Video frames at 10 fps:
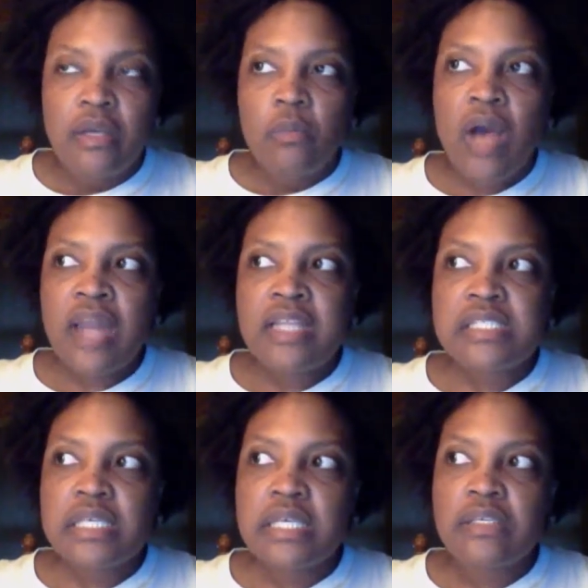Well,
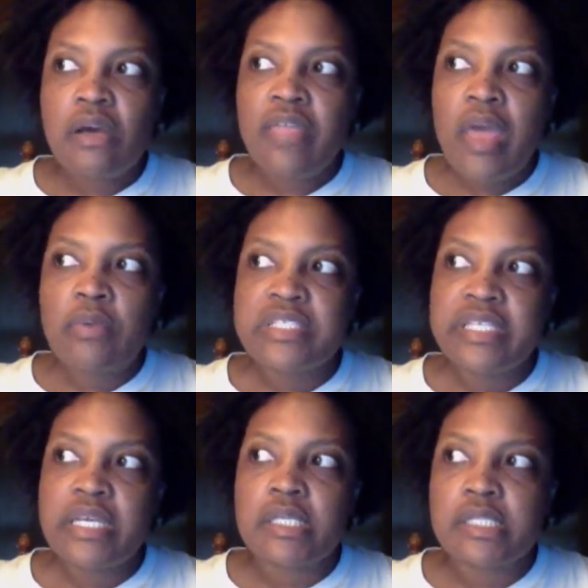honestly, no, that was
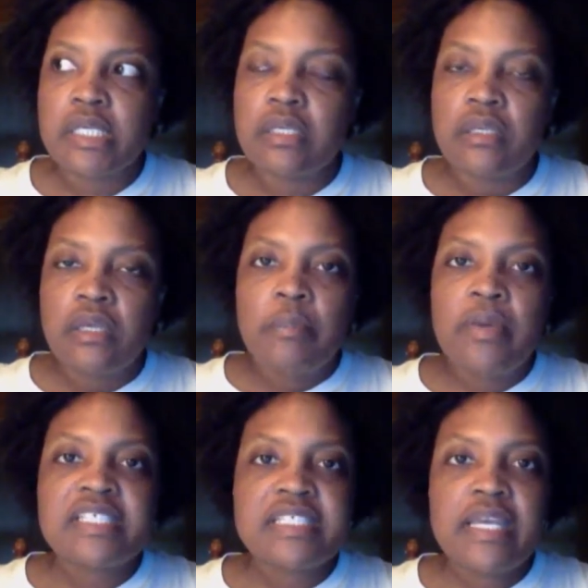TLC.
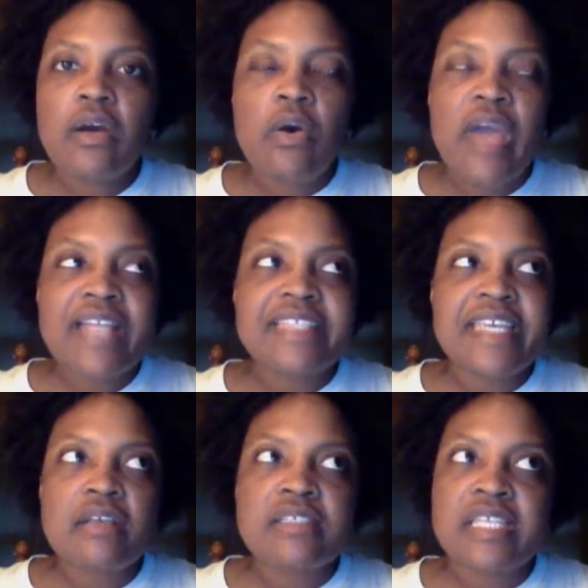But still, at
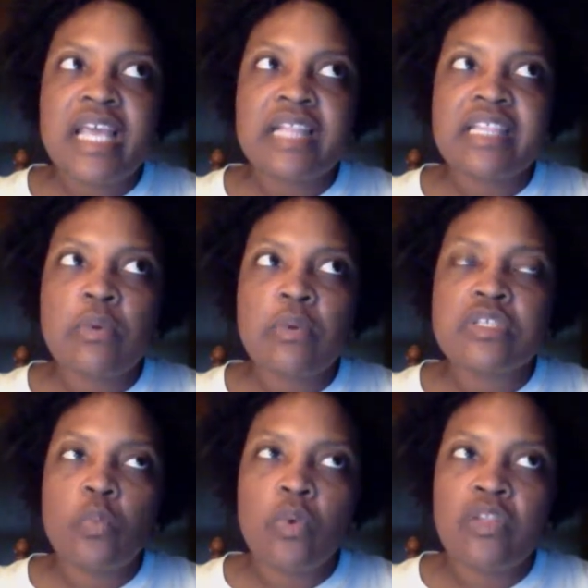TLC, I think it was
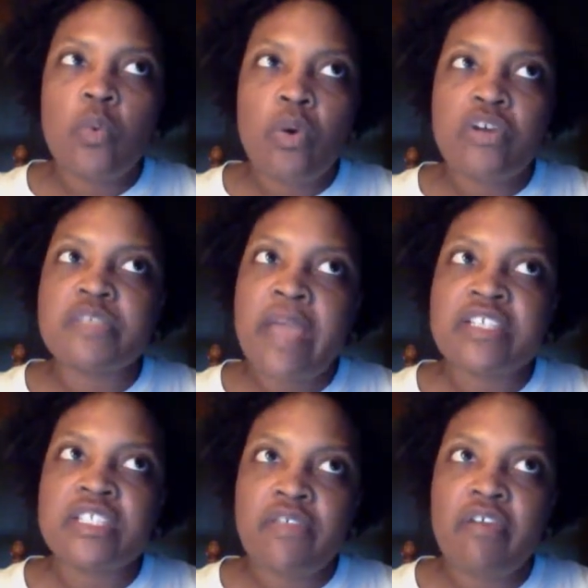one of the worst
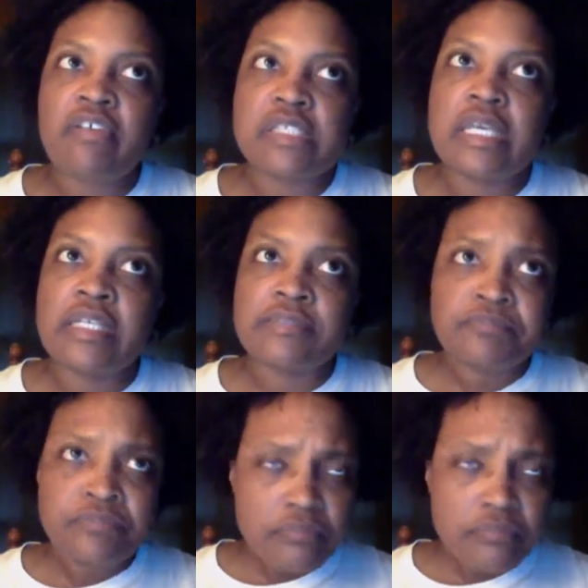matches I've ever seen.